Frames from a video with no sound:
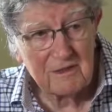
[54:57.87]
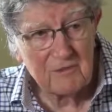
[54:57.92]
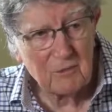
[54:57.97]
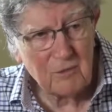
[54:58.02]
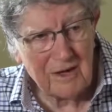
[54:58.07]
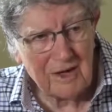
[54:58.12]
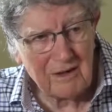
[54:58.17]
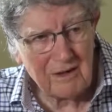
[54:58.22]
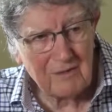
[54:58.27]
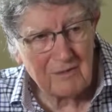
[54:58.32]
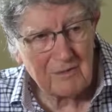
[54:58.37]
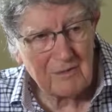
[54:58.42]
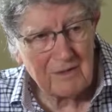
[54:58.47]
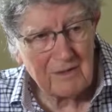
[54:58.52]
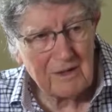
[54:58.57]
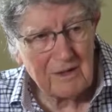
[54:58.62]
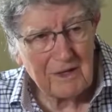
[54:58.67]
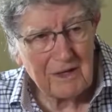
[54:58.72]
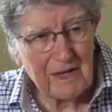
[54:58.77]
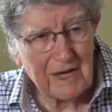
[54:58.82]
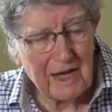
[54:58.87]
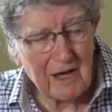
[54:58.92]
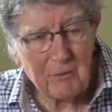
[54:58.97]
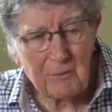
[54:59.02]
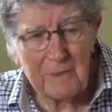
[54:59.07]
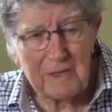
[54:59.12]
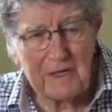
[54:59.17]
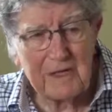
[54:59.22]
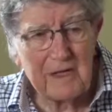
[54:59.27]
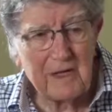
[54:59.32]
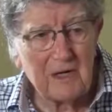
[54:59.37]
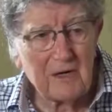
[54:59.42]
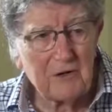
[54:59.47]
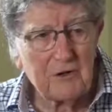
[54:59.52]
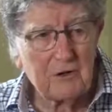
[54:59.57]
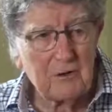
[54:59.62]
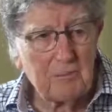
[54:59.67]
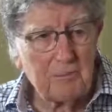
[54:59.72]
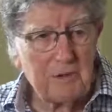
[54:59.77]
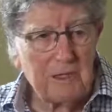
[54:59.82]
Wow. How many
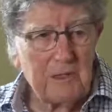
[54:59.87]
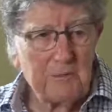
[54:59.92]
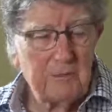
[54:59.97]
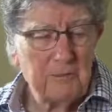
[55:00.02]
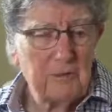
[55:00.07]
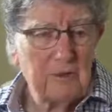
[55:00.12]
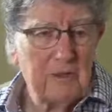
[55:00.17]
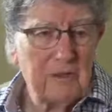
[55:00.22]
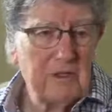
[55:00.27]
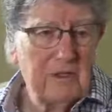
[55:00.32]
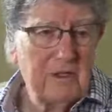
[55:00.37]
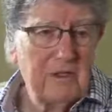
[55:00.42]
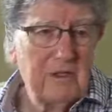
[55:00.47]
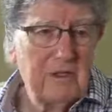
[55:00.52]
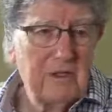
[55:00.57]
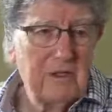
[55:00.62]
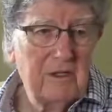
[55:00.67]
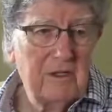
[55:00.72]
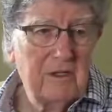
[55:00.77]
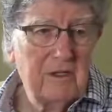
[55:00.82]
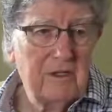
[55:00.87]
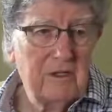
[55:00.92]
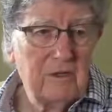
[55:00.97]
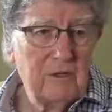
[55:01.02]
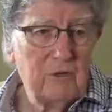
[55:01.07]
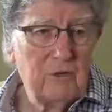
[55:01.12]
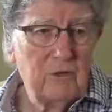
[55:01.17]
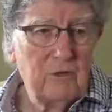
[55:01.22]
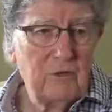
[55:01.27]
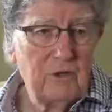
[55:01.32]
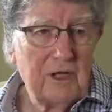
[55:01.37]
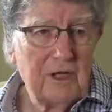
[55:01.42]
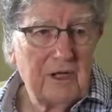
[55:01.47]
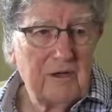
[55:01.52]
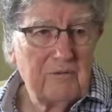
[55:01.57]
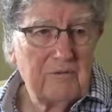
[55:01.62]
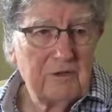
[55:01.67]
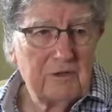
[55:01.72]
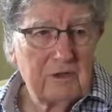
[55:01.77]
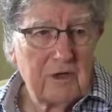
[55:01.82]
other people who
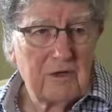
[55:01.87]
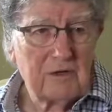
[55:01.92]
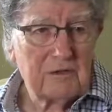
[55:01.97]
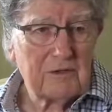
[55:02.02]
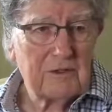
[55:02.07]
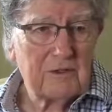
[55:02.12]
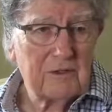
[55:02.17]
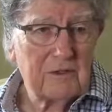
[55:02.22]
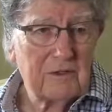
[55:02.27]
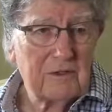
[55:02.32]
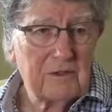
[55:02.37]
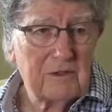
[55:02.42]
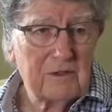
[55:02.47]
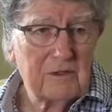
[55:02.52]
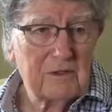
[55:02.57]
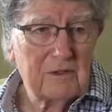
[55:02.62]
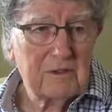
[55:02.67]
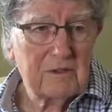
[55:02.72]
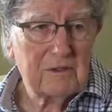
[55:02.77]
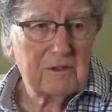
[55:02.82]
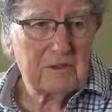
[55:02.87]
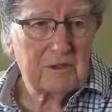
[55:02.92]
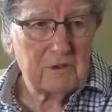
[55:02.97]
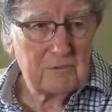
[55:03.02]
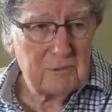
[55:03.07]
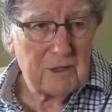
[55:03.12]
have talked too